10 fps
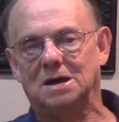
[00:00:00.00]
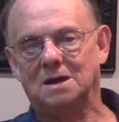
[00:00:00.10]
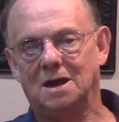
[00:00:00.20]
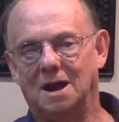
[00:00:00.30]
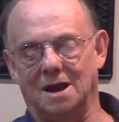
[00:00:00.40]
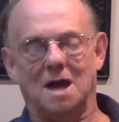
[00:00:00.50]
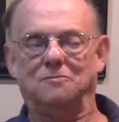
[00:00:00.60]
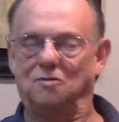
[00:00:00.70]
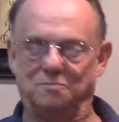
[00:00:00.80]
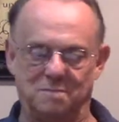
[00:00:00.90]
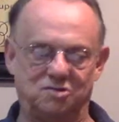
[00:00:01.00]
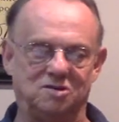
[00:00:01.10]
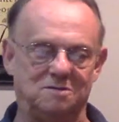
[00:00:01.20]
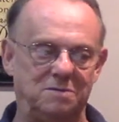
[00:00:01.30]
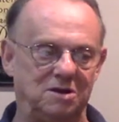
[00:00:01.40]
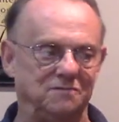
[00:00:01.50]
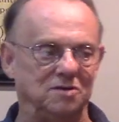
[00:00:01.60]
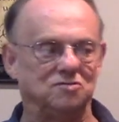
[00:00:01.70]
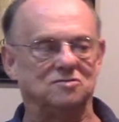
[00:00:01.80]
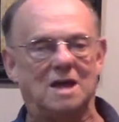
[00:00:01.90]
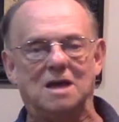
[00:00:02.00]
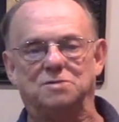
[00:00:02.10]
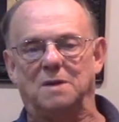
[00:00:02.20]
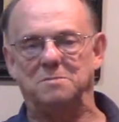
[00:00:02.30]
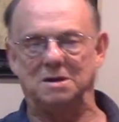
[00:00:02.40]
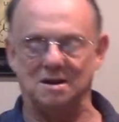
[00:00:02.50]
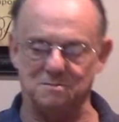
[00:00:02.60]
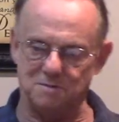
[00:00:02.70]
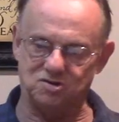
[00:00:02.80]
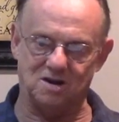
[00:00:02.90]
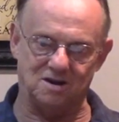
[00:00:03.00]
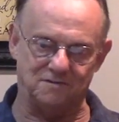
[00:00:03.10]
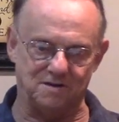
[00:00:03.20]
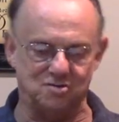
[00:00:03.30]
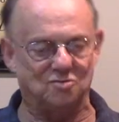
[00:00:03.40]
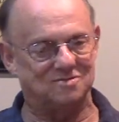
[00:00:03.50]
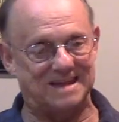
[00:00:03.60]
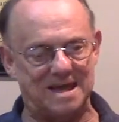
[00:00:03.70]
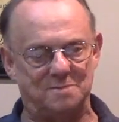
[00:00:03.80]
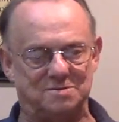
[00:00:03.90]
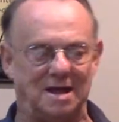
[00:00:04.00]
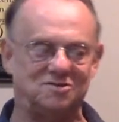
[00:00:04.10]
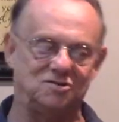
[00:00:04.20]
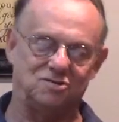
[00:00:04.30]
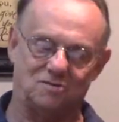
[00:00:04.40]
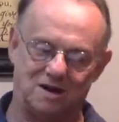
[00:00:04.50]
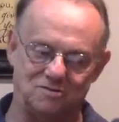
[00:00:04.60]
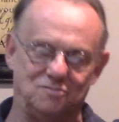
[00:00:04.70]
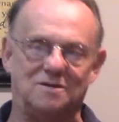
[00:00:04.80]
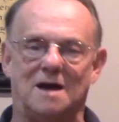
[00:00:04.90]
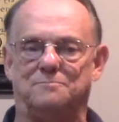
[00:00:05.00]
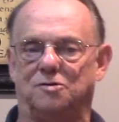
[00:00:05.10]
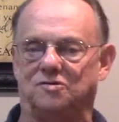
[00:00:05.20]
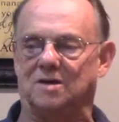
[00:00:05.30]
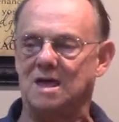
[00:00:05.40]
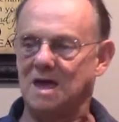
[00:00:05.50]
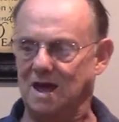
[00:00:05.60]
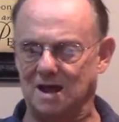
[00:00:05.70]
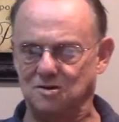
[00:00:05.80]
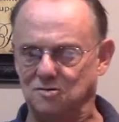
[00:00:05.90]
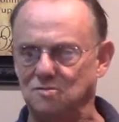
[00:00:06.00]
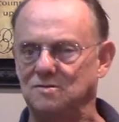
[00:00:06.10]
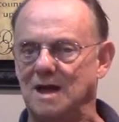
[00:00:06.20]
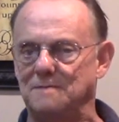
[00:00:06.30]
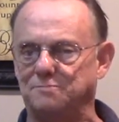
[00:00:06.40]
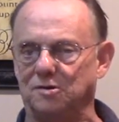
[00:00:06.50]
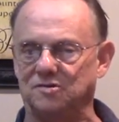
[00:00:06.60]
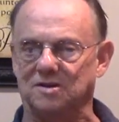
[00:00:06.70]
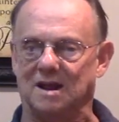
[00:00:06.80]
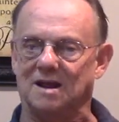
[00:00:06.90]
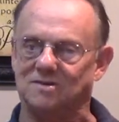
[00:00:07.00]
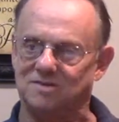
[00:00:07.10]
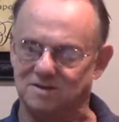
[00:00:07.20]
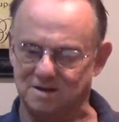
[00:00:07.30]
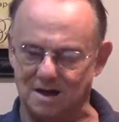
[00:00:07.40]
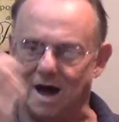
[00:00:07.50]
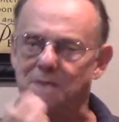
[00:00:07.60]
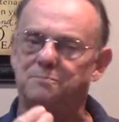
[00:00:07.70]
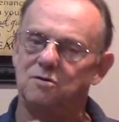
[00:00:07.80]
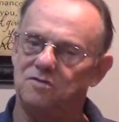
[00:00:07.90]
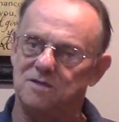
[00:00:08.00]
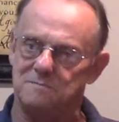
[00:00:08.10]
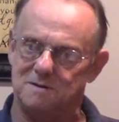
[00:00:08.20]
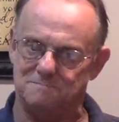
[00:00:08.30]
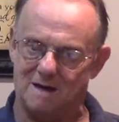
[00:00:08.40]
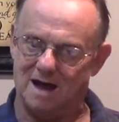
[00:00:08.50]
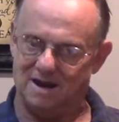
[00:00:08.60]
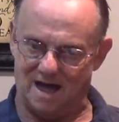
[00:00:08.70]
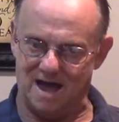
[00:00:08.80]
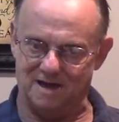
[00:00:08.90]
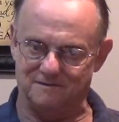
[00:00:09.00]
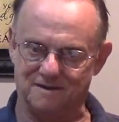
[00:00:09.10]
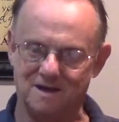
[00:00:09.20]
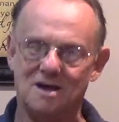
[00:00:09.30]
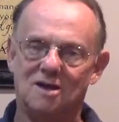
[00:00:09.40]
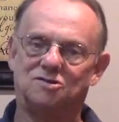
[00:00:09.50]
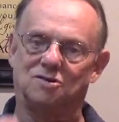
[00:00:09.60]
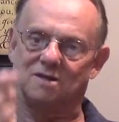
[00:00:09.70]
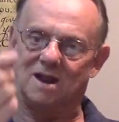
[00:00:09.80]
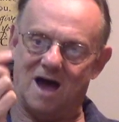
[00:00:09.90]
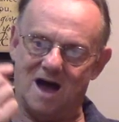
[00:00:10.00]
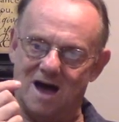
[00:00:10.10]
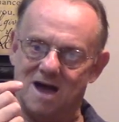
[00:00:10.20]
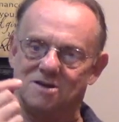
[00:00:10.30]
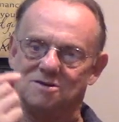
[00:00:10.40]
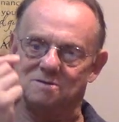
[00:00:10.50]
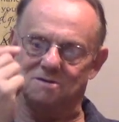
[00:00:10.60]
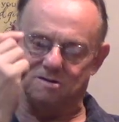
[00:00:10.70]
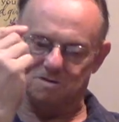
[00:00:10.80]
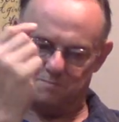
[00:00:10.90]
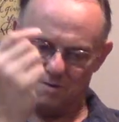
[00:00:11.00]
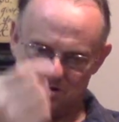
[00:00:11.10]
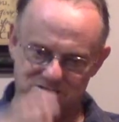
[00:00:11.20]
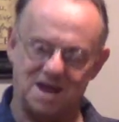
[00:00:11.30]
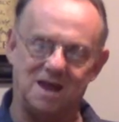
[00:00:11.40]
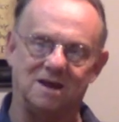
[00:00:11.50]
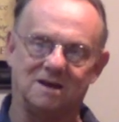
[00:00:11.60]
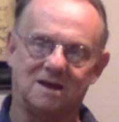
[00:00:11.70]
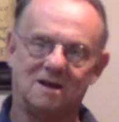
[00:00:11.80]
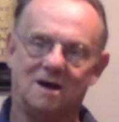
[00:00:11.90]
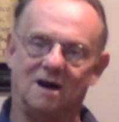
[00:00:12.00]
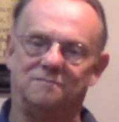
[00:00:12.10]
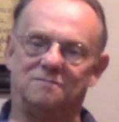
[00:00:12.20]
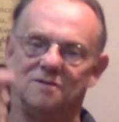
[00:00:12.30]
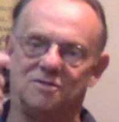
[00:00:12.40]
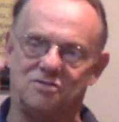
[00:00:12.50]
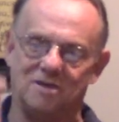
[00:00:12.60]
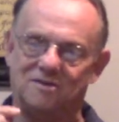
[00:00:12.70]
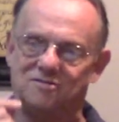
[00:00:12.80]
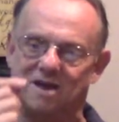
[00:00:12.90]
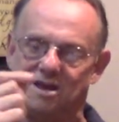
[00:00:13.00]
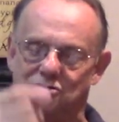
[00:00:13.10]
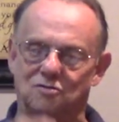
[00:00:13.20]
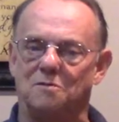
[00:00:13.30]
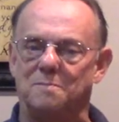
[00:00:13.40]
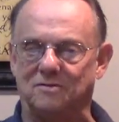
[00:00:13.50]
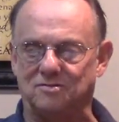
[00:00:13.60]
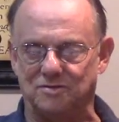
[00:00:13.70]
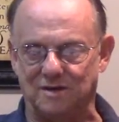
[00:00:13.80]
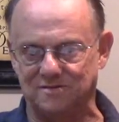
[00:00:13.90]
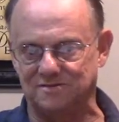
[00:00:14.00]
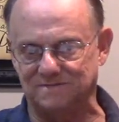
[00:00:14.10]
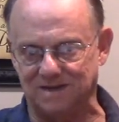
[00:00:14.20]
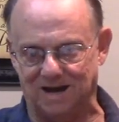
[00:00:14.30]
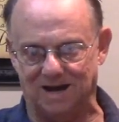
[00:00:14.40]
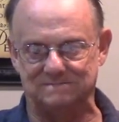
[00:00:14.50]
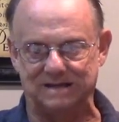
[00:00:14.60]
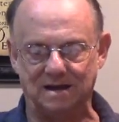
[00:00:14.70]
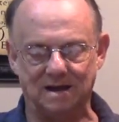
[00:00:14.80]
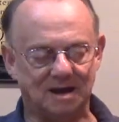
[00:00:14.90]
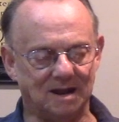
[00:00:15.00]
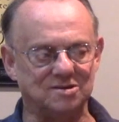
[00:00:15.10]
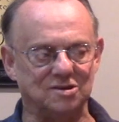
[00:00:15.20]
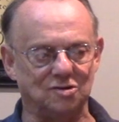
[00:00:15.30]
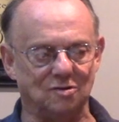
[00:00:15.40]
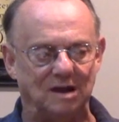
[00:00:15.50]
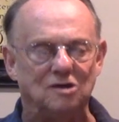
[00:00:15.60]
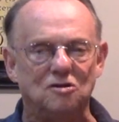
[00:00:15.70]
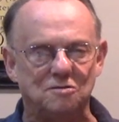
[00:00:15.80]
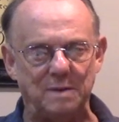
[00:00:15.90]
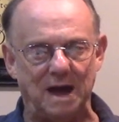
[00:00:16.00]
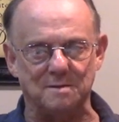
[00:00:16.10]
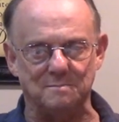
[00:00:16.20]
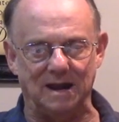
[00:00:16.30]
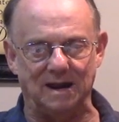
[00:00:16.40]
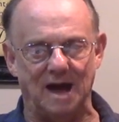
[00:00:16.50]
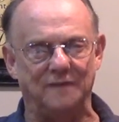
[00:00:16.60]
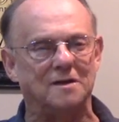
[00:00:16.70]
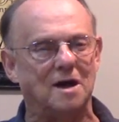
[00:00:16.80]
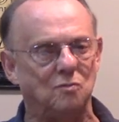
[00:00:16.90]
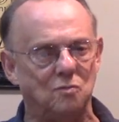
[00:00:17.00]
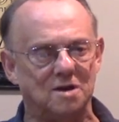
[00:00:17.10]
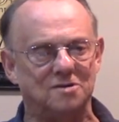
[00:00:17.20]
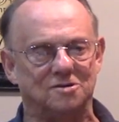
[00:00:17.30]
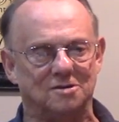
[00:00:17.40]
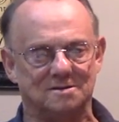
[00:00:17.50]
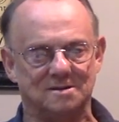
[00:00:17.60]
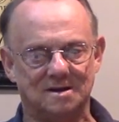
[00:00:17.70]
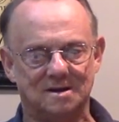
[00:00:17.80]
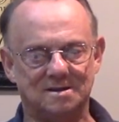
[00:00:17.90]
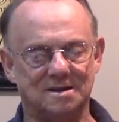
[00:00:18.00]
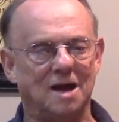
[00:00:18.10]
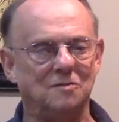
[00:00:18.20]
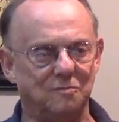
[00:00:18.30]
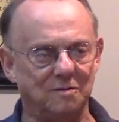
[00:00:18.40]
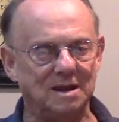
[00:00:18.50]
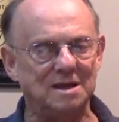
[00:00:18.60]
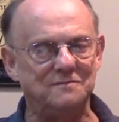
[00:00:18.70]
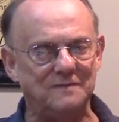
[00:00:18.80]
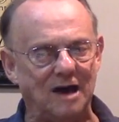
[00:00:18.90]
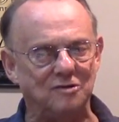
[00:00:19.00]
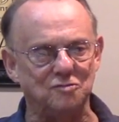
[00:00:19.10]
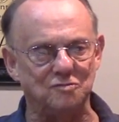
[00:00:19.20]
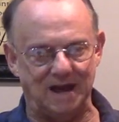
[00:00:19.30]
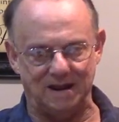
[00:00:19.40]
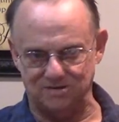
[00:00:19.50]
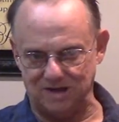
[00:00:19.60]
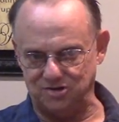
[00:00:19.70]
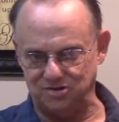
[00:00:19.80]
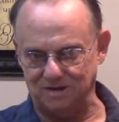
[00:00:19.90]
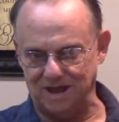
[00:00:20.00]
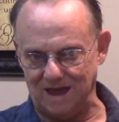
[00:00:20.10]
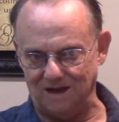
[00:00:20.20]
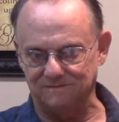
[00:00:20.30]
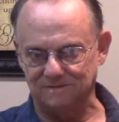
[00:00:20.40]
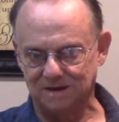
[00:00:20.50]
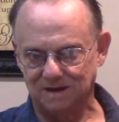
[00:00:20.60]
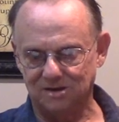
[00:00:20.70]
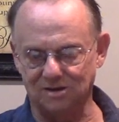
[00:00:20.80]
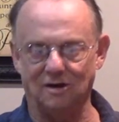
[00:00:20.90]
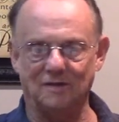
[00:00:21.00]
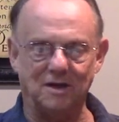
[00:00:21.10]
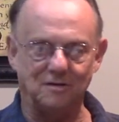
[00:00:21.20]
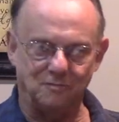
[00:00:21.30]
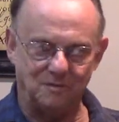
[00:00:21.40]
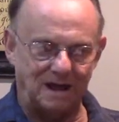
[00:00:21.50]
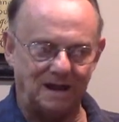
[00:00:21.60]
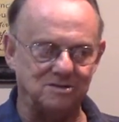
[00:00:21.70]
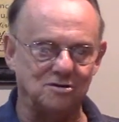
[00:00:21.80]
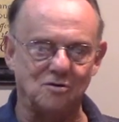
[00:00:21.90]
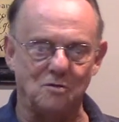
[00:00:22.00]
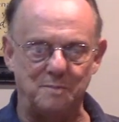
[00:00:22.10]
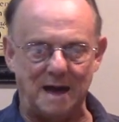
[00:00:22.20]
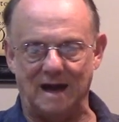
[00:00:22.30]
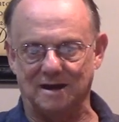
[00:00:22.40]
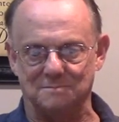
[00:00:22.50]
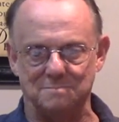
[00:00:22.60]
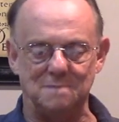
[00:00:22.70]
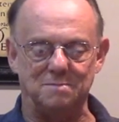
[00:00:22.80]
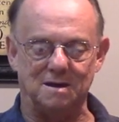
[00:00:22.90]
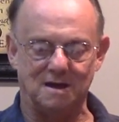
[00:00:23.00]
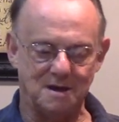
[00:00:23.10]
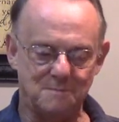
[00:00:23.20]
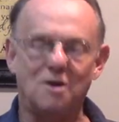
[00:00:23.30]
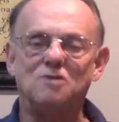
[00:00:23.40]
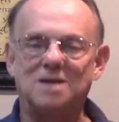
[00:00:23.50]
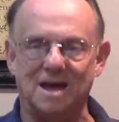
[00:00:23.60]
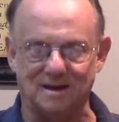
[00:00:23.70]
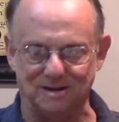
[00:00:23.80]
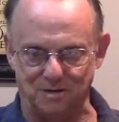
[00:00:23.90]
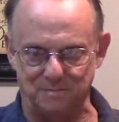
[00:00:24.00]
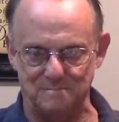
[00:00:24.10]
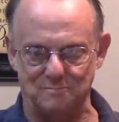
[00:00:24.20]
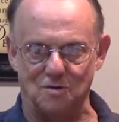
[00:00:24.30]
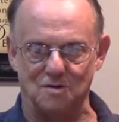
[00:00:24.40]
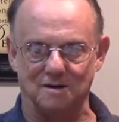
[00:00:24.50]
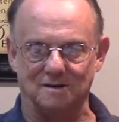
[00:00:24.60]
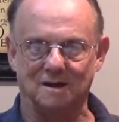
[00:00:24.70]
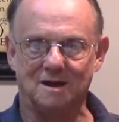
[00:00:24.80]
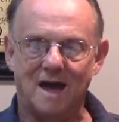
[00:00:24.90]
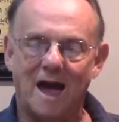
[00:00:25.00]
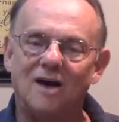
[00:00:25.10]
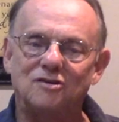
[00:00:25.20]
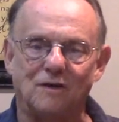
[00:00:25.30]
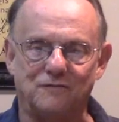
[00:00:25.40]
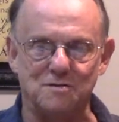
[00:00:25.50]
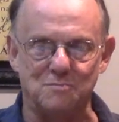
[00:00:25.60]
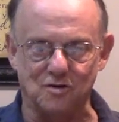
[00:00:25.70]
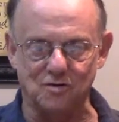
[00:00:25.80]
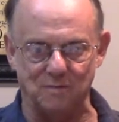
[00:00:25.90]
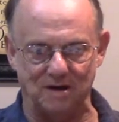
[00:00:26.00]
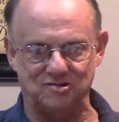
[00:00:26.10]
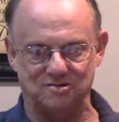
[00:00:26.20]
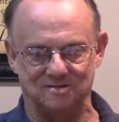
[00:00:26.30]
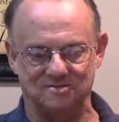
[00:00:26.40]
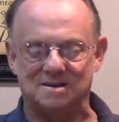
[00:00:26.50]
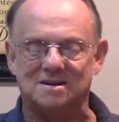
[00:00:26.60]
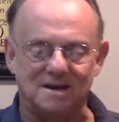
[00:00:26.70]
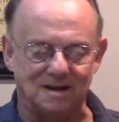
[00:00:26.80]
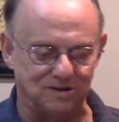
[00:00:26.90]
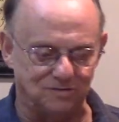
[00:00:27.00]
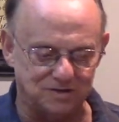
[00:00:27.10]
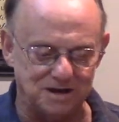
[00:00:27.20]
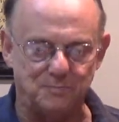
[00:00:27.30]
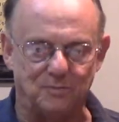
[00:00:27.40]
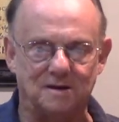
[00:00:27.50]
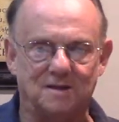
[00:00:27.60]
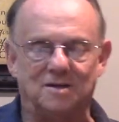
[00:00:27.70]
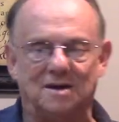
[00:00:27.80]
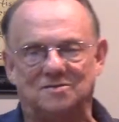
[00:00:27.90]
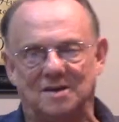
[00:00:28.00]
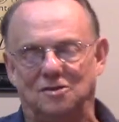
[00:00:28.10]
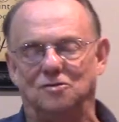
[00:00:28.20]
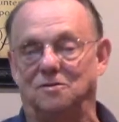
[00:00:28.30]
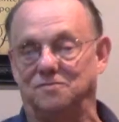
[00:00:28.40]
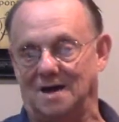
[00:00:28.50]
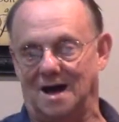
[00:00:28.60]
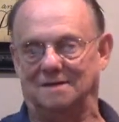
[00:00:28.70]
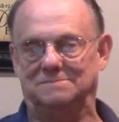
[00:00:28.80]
And I don't mention individuals' names, but I began to mention individuals' names, and I said, you know, I knew that person, and I knew that person, and I said, God put them in my life so that I could, could partake of the things they knew about the things of God. And I says, you know, I look back at my life and I wonder did I really value that as I should have? You know, I think, would I like to go back and maybe partake a little bit more and ask a few more questions and dig a little deeper into things they knew of God?